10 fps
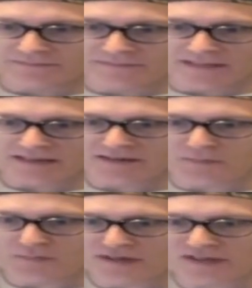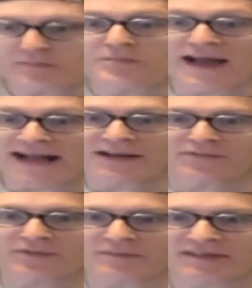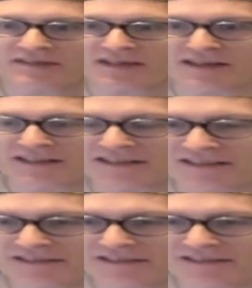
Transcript: That's the bridge back from Kentucky.